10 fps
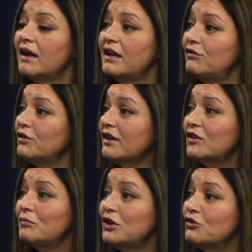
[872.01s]
And if you'd like
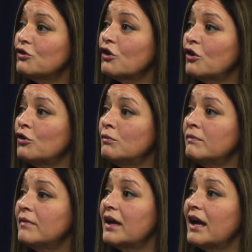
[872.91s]
to be in your
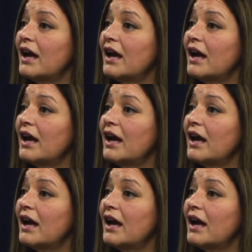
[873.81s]
home,